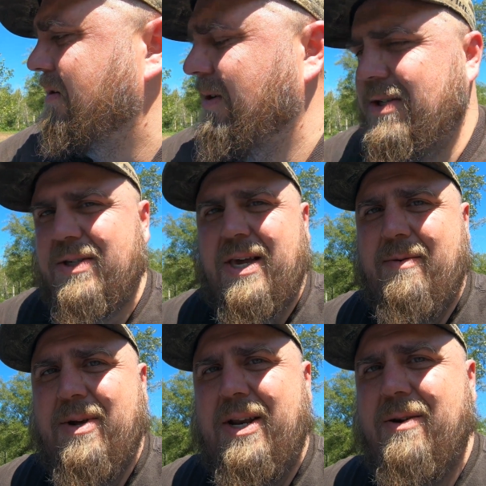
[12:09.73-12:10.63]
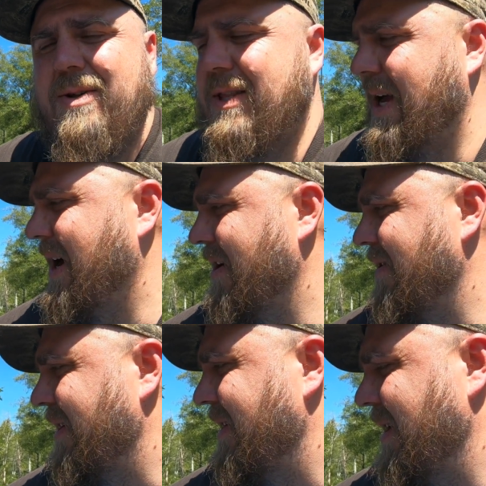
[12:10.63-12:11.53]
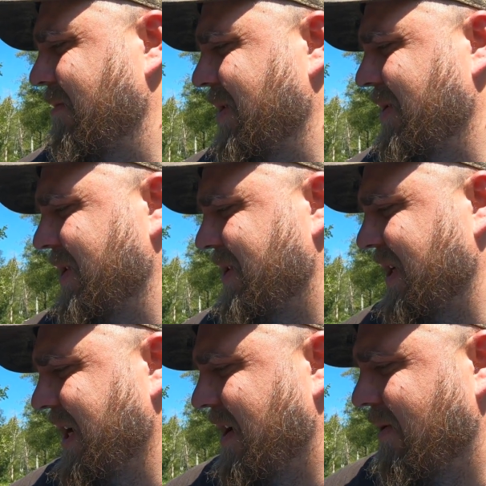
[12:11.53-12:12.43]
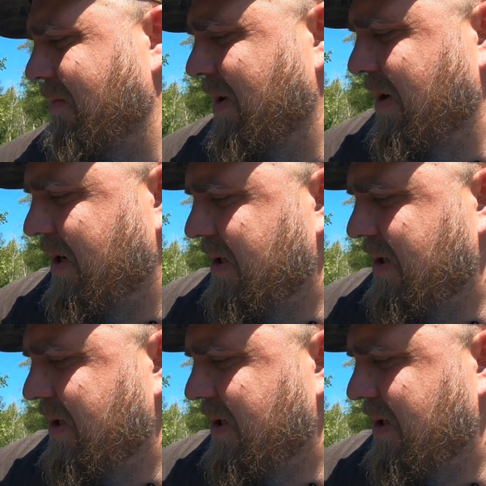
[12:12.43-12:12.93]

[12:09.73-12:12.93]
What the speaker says: We just came in here with the air and blew this thing out, but